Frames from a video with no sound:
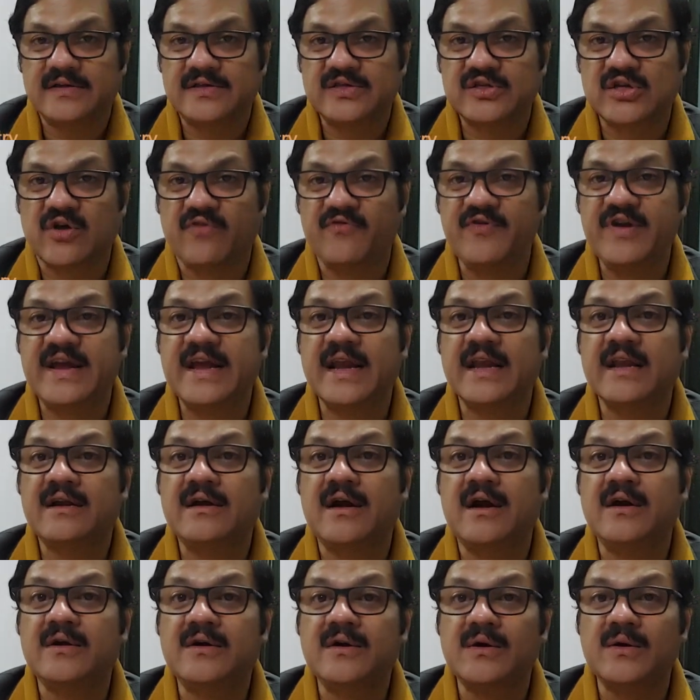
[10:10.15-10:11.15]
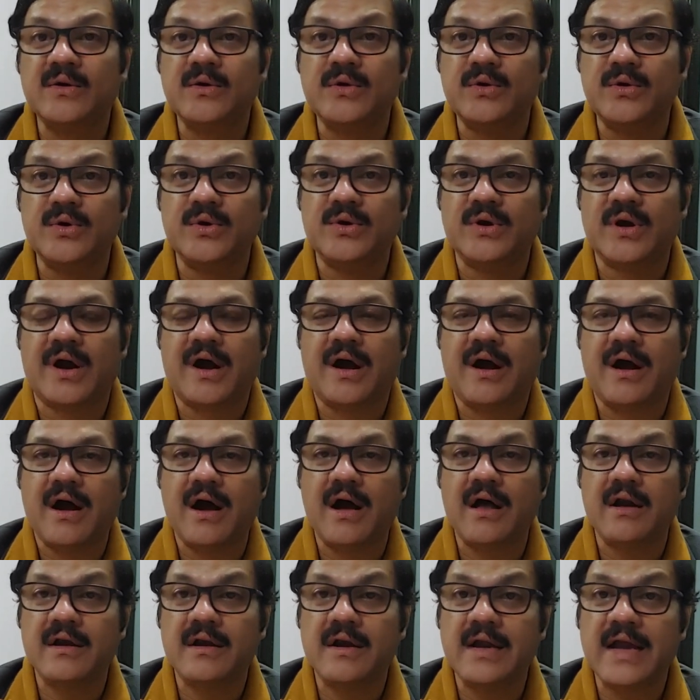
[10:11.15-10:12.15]
So we can conclude
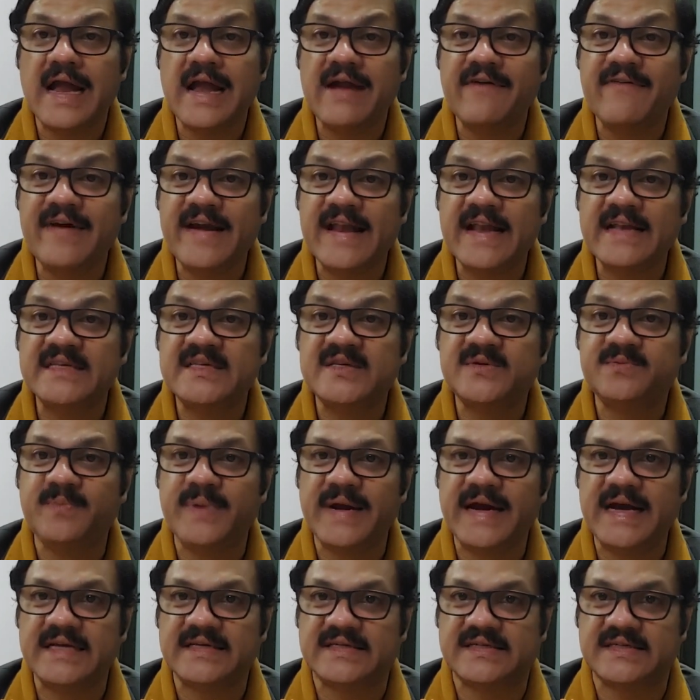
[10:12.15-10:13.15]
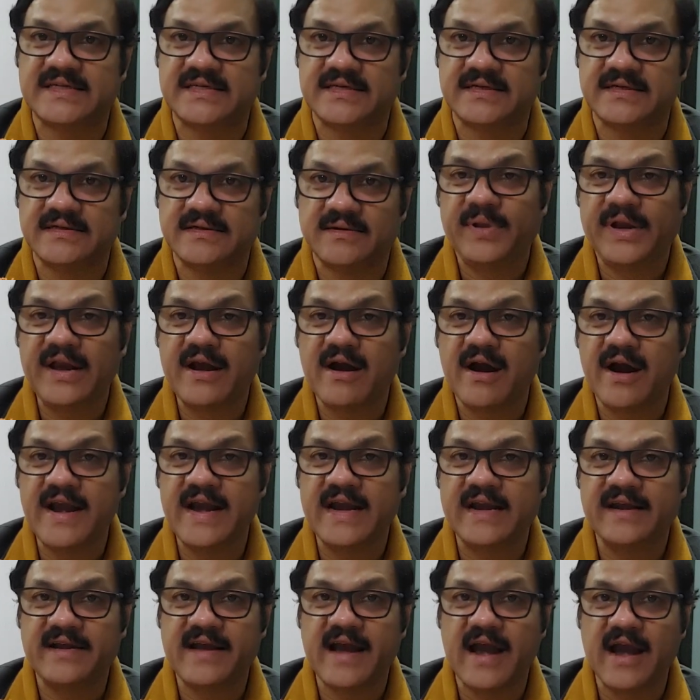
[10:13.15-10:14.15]
on evidence-based
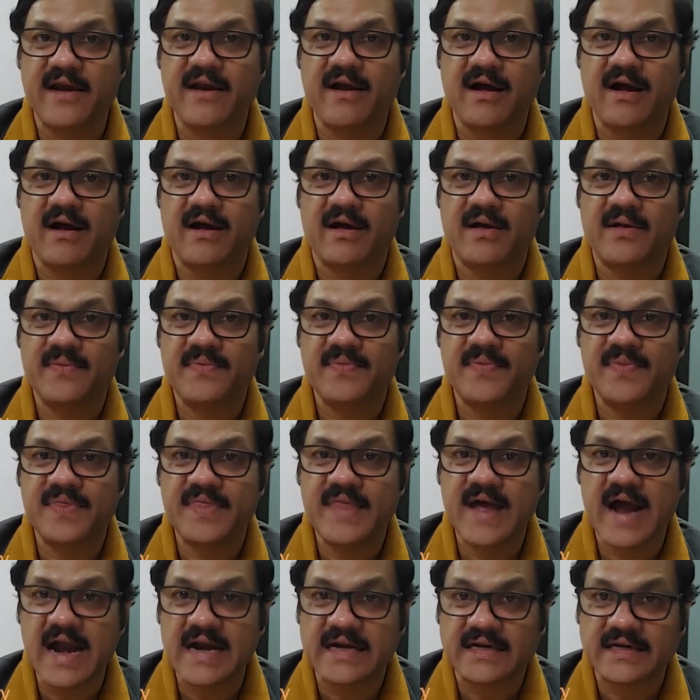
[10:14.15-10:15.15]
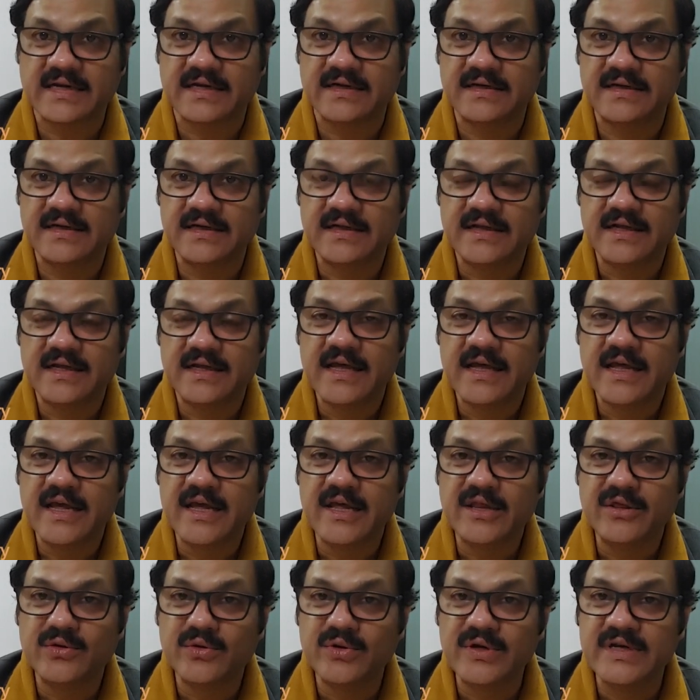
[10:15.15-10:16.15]
periodic data that
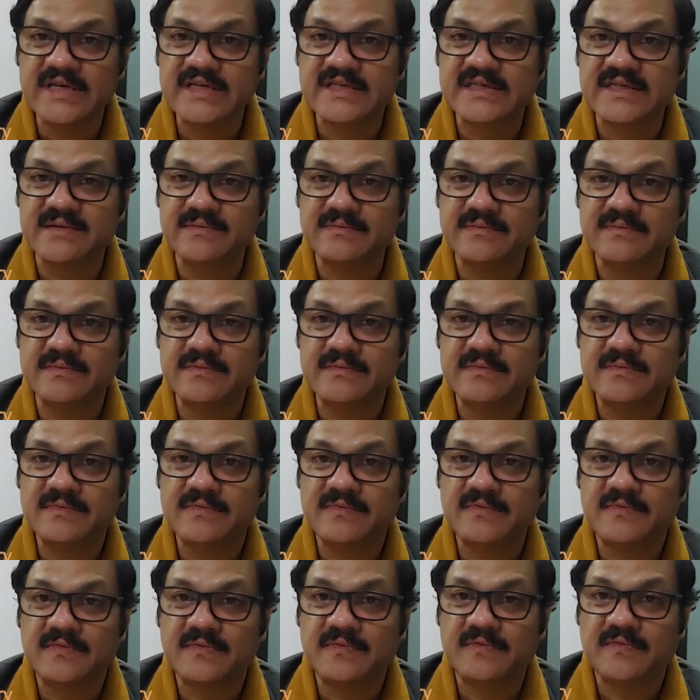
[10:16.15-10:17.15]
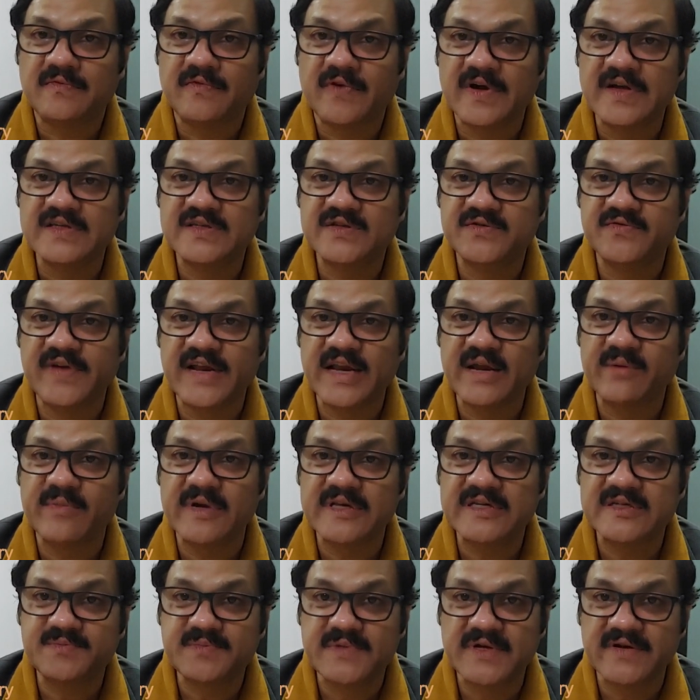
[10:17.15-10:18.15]
Hinduism was very
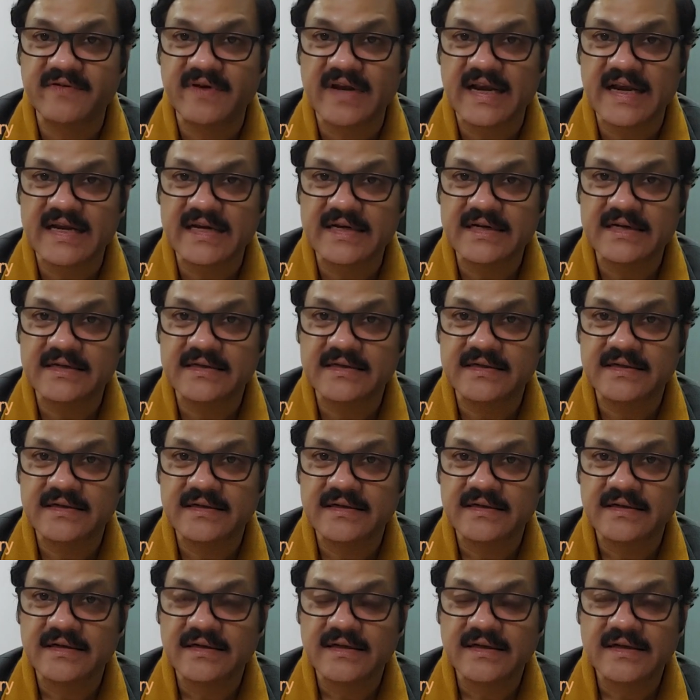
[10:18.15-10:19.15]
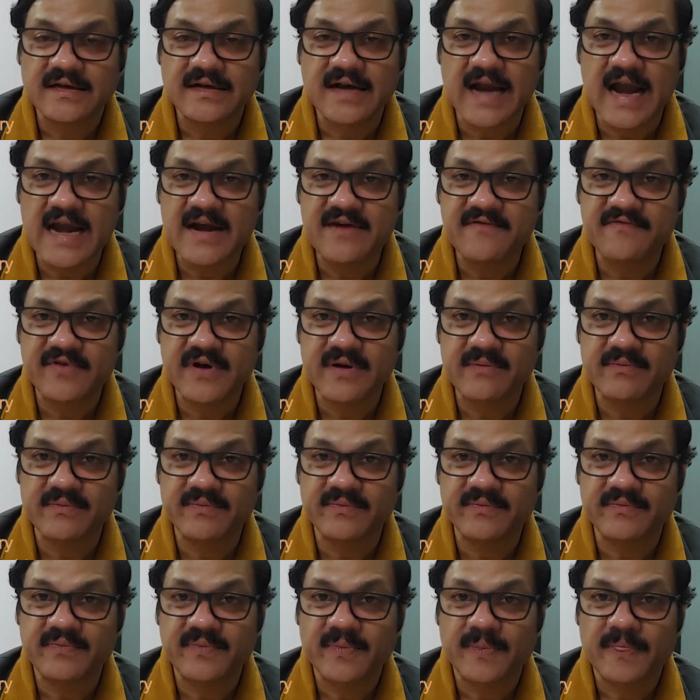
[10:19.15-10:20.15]
much prevalent right
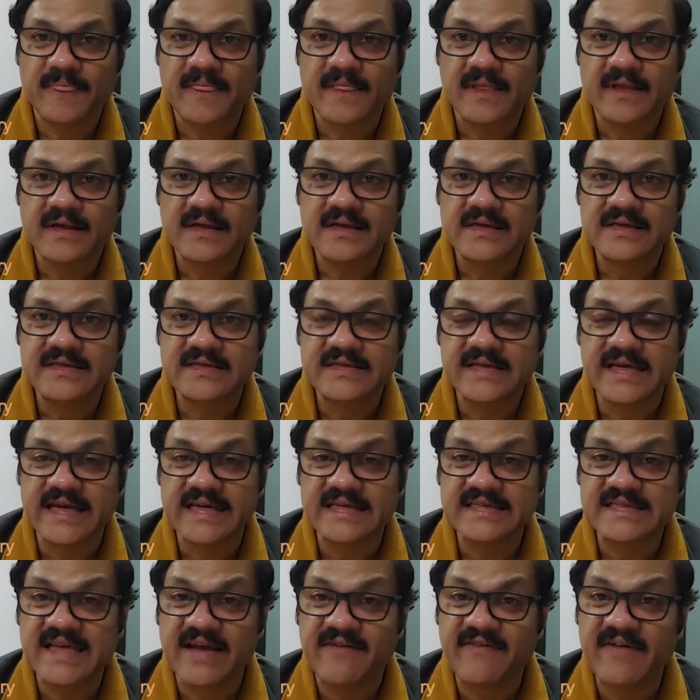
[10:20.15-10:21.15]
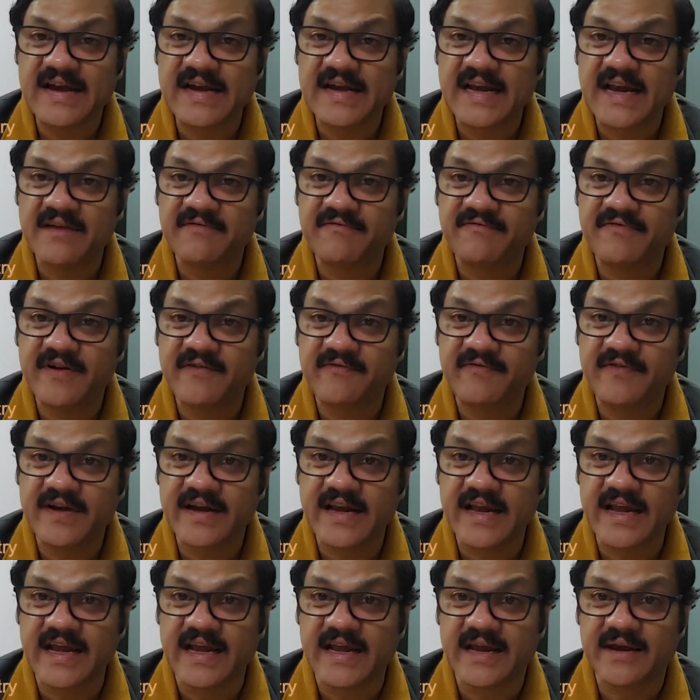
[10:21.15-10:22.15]
from say
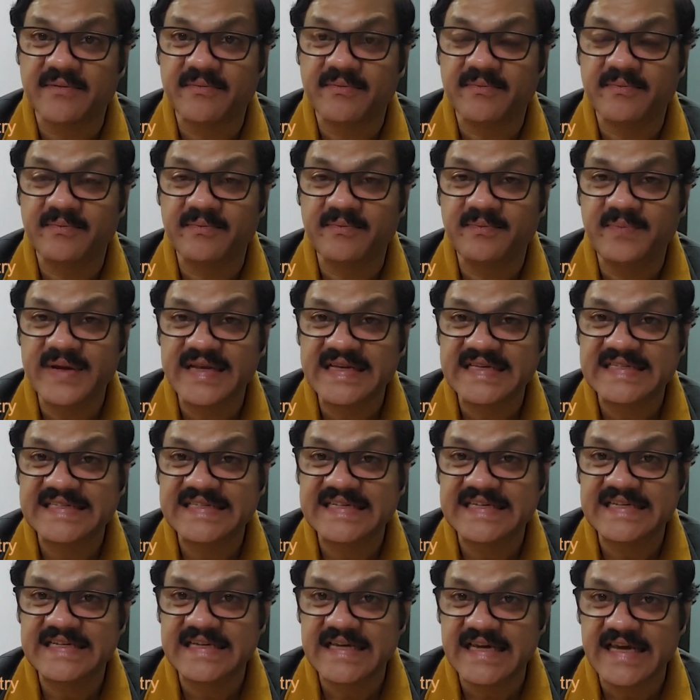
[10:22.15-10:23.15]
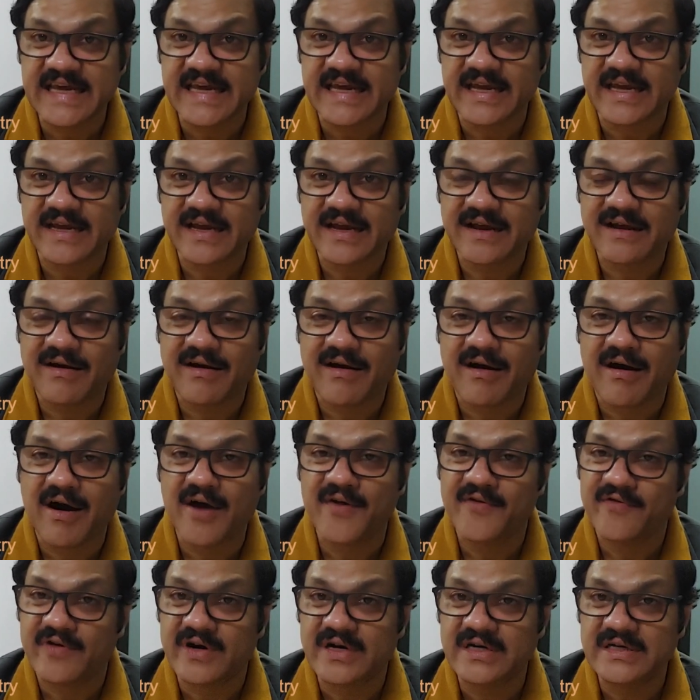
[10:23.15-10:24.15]
1750 BCE
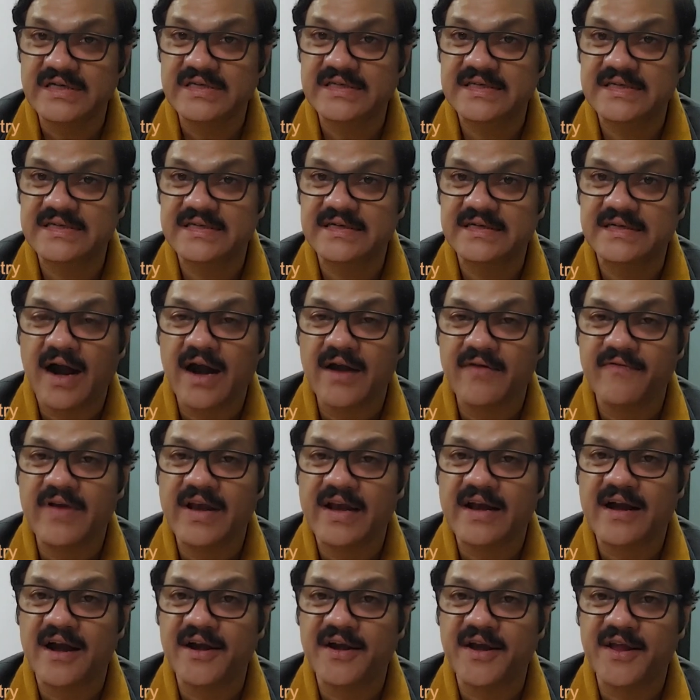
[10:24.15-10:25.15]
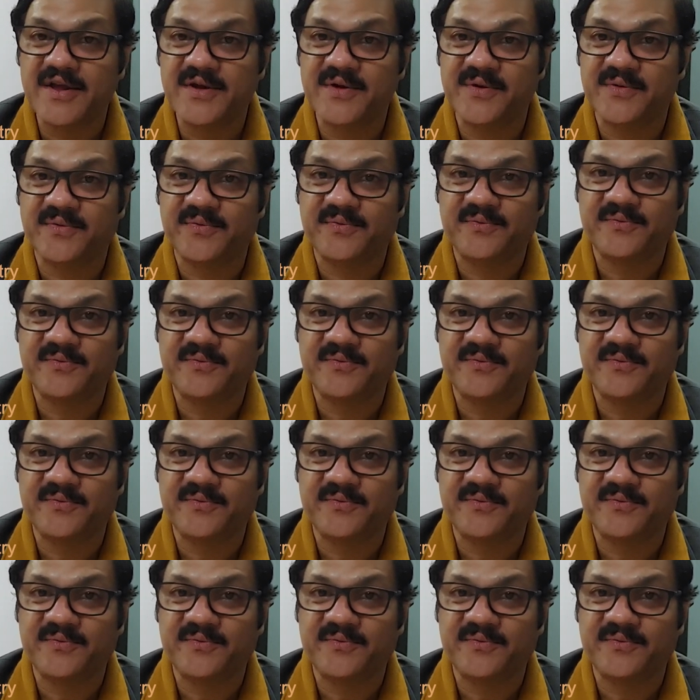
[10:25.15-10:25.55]
onwards and will continue.